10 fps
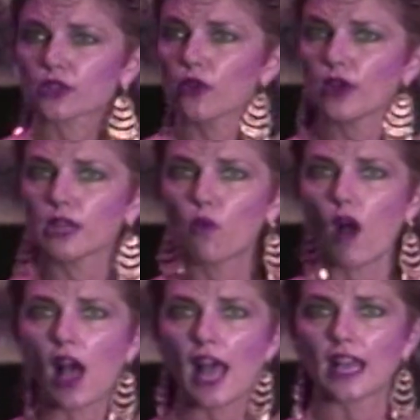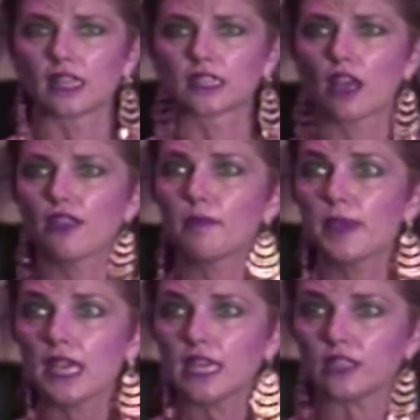growing wild on the
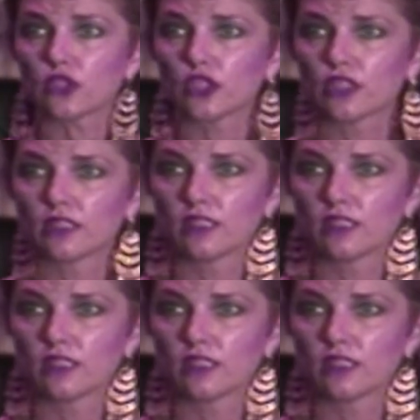beach.